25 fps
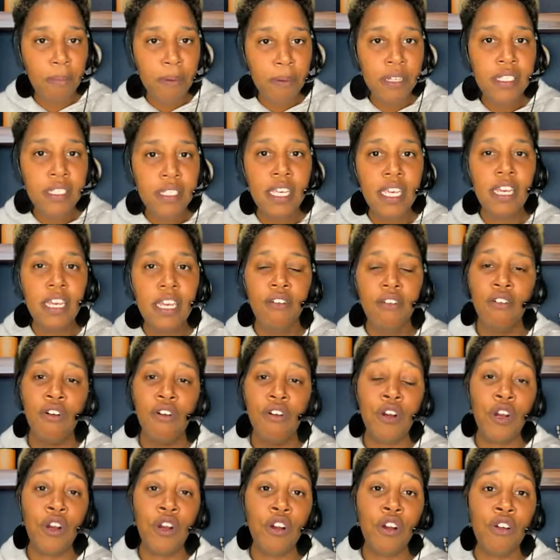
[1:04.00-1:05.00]
here on
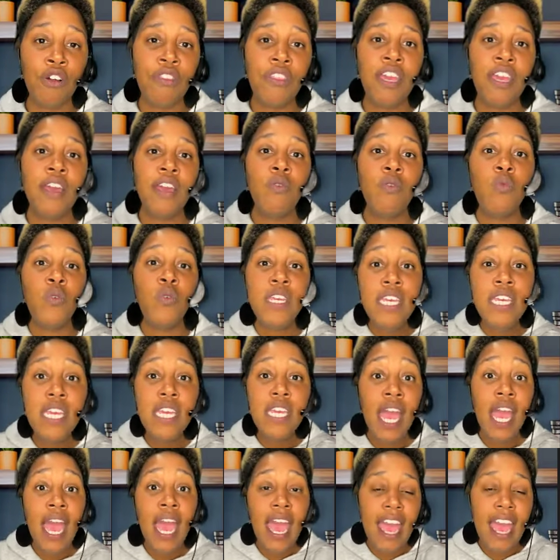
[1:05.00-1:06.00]
earth, and we
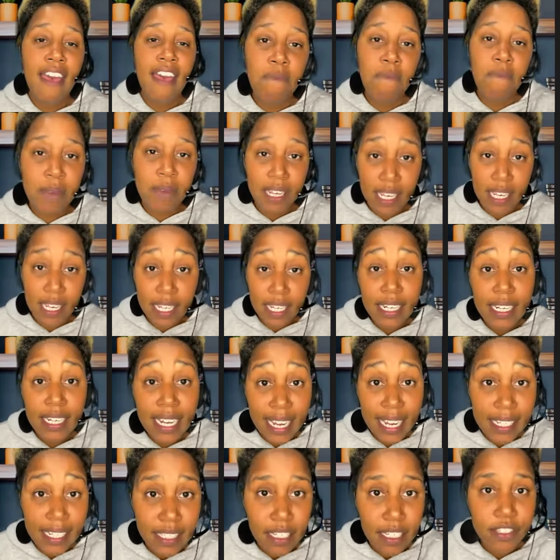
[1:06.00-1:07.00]
have been
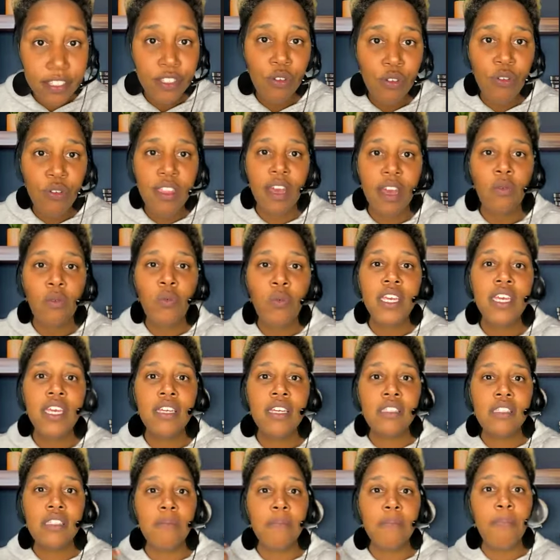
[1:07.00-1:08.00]
connected so that we can
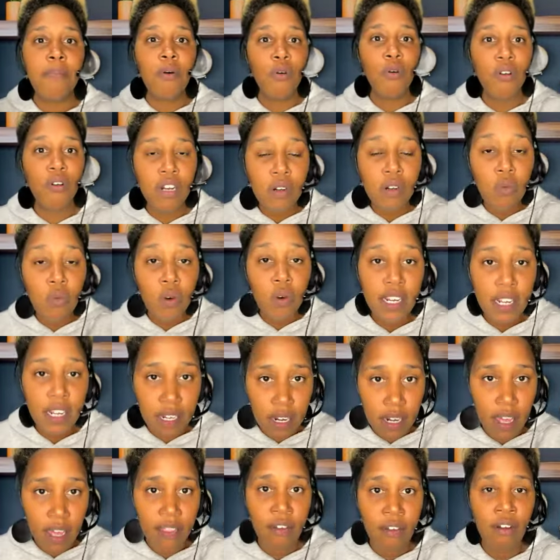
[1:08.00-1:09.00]
support one
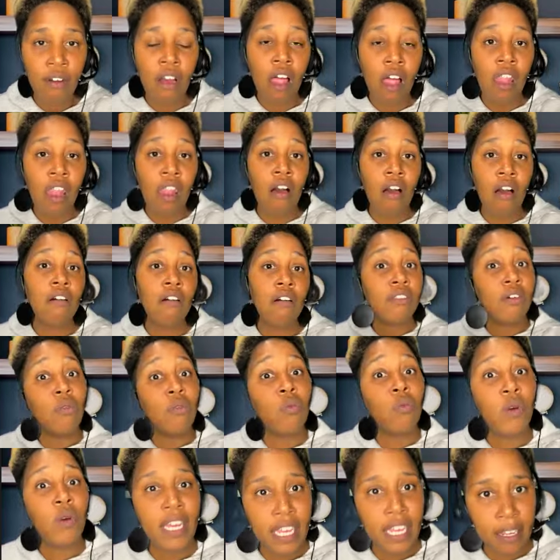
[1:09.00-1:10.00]
another along the
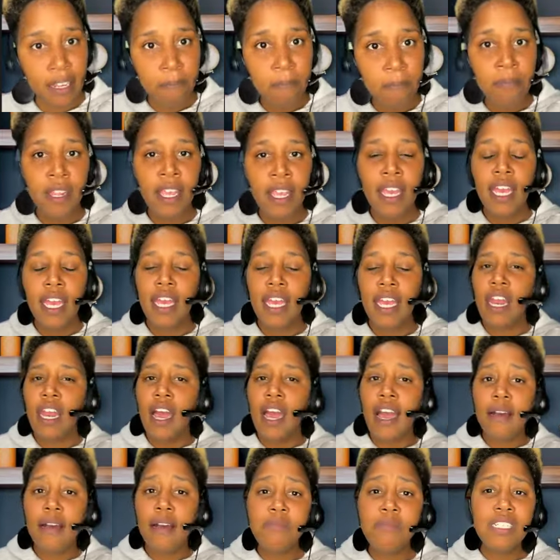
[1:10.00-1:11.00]
way. And
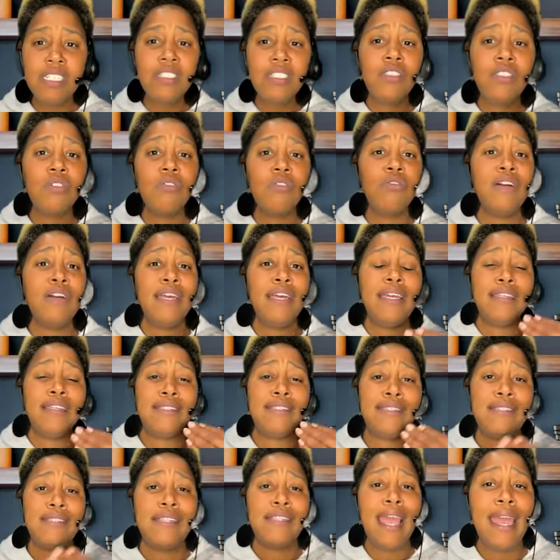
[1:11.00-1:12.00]
I'm just so
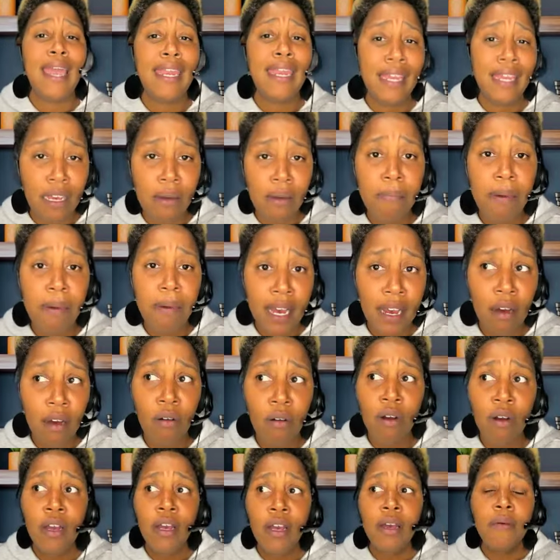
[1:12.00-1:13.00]
ecstatic about
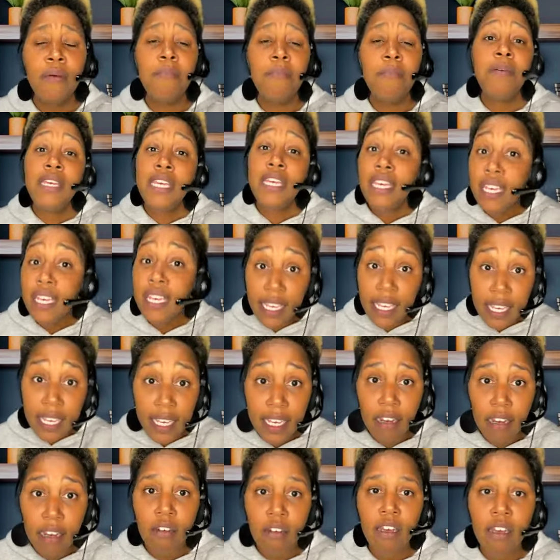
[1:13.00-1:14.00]
being
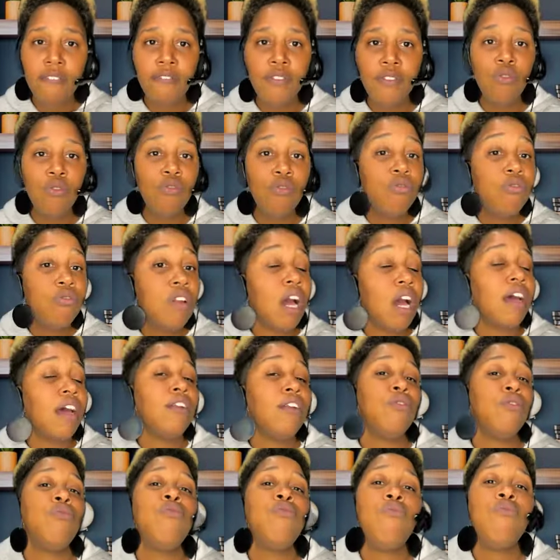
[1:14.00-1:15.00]
here. If you do not know
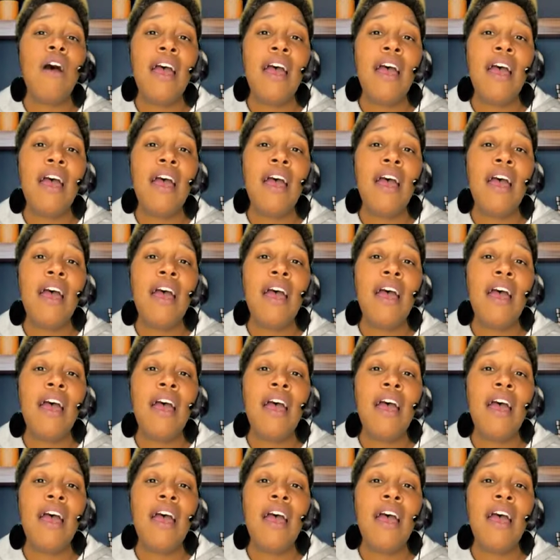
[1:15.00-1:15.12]
who I